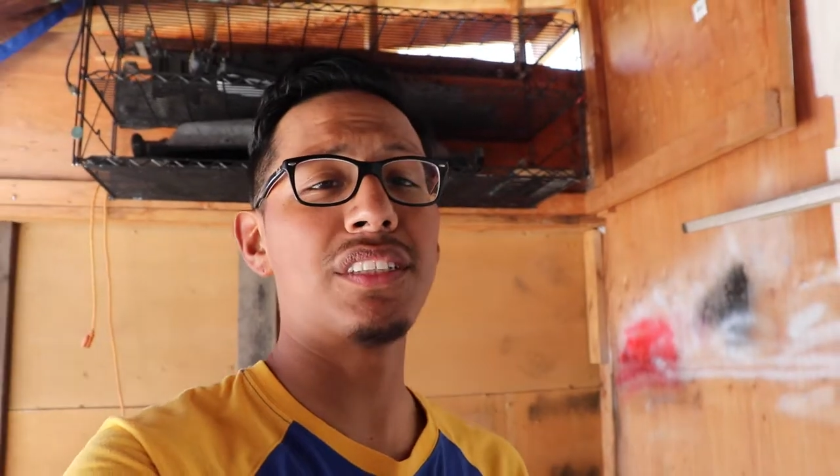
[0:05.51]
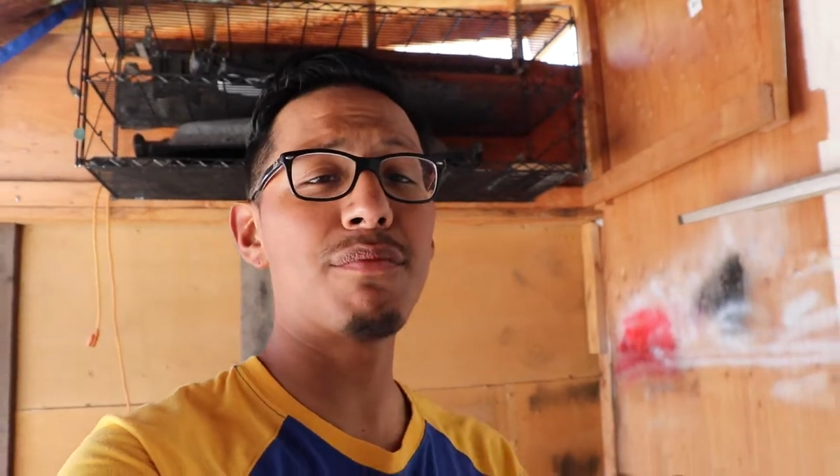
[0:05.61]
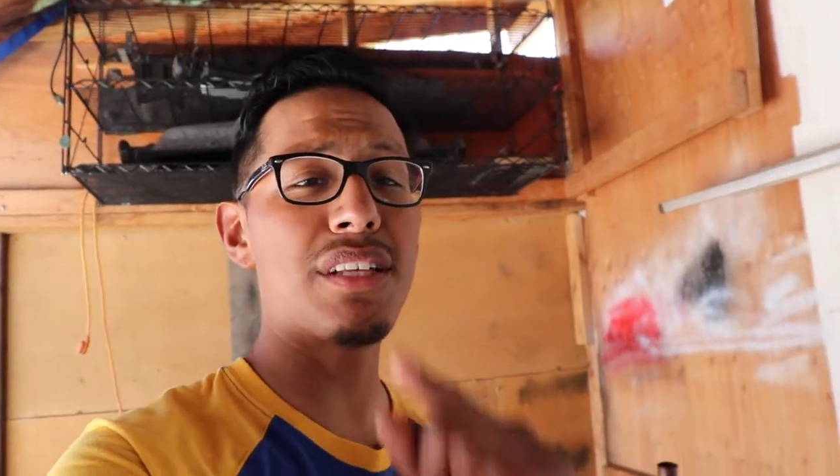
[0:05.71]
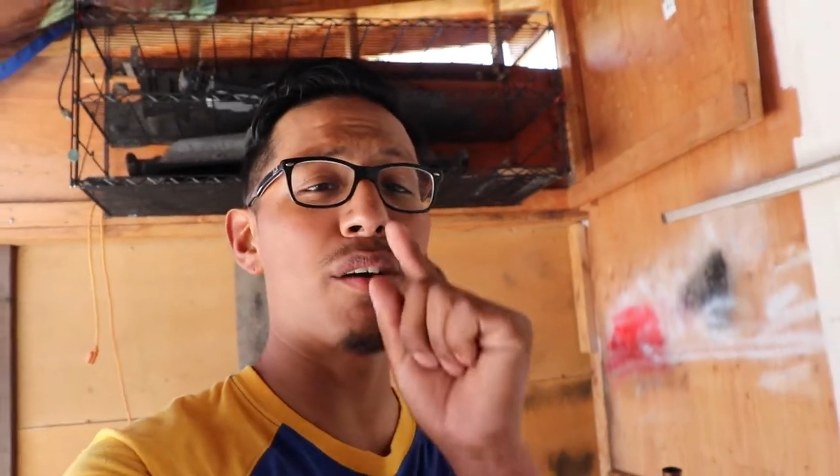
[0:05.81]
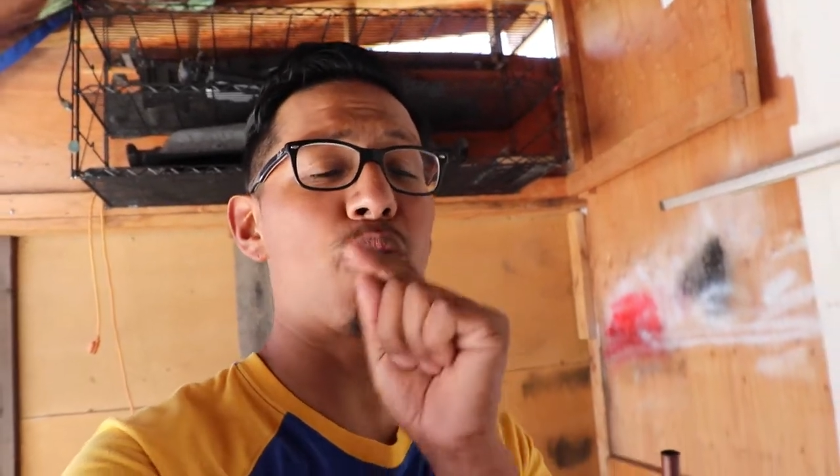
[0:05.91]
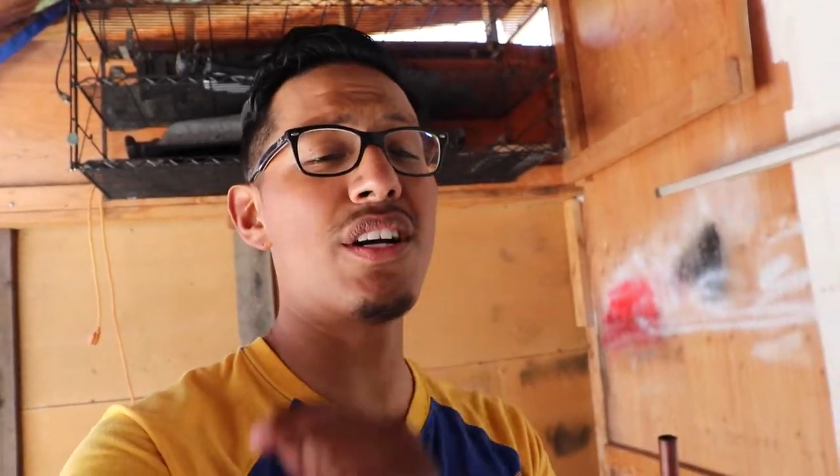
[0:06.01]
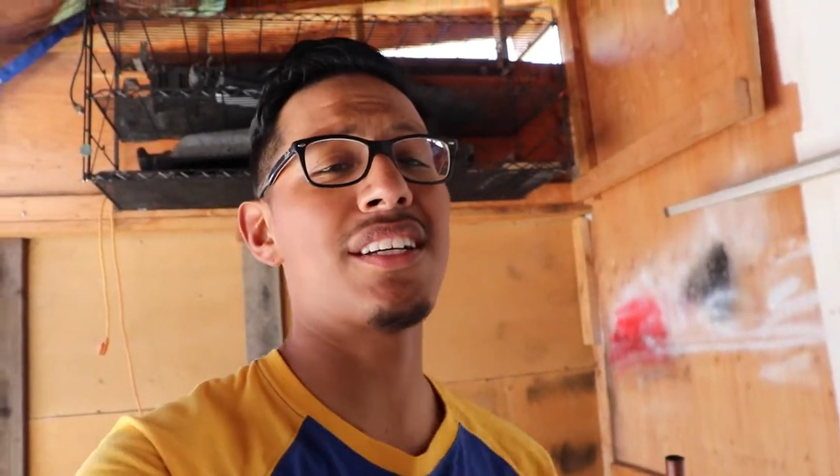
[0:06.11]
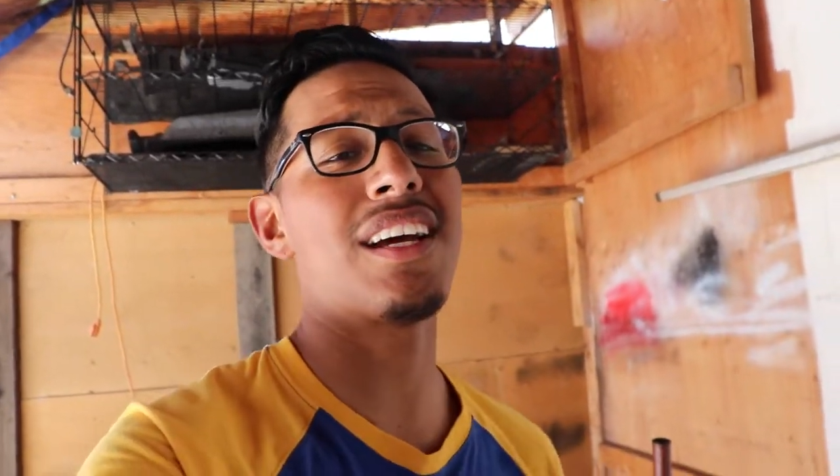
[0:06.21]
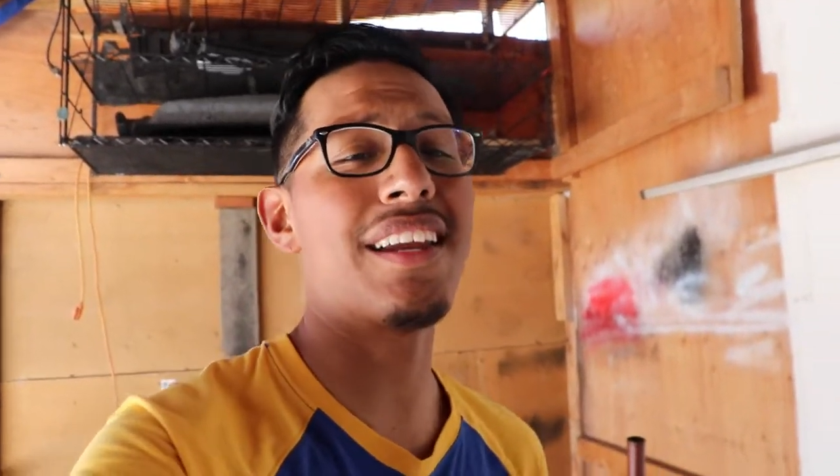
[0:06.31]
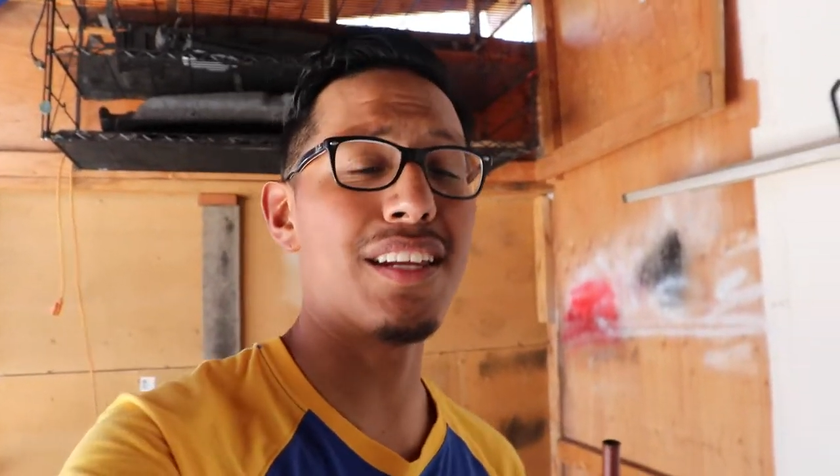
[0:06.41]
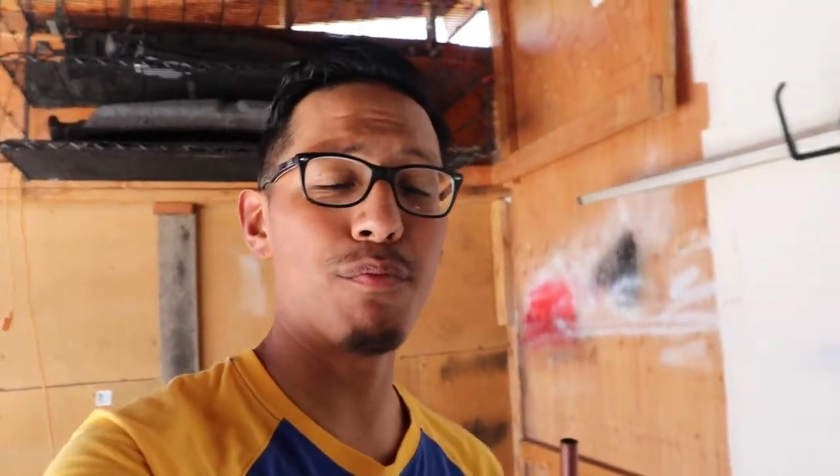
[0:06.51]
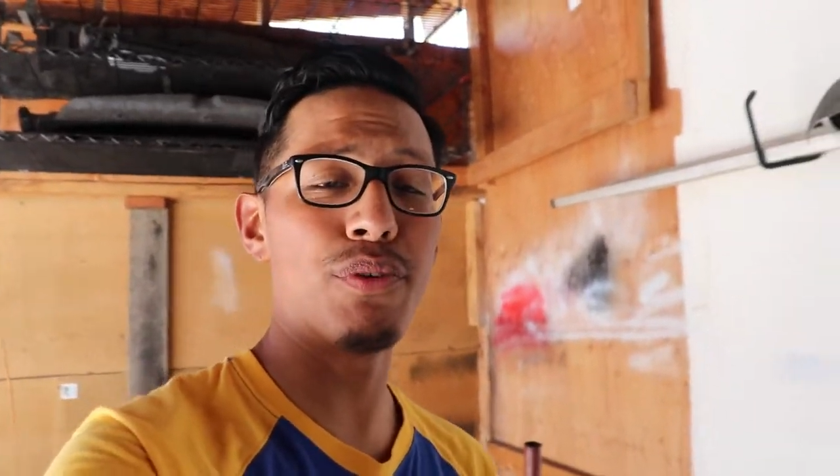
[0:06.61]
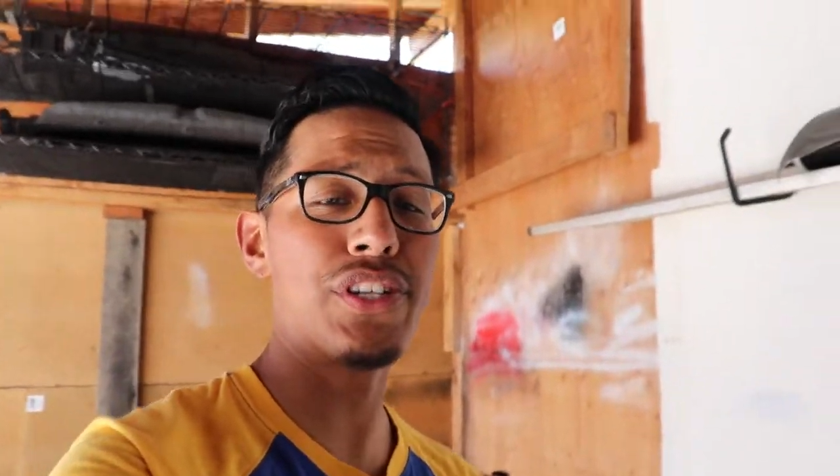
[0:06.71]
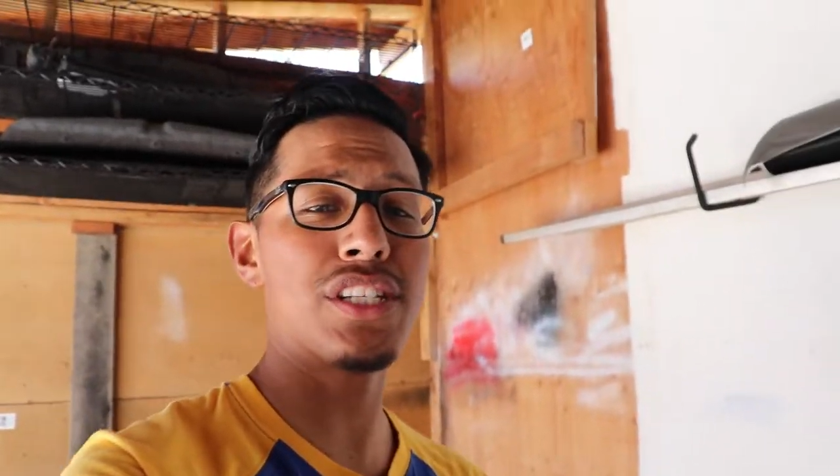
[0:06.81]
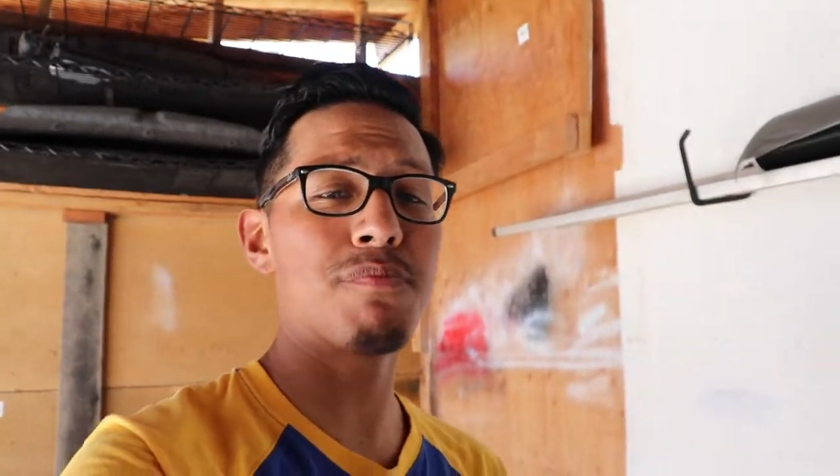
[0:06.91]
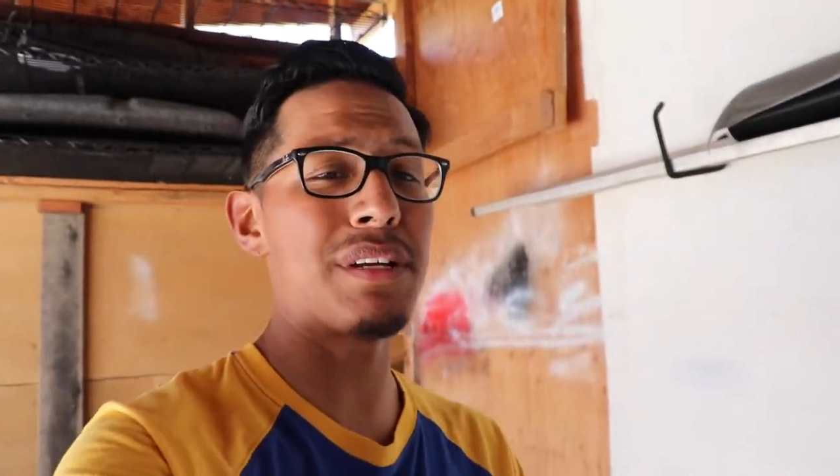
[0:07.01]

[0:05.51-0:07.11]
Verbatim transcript: Something I wish I didn't purchase,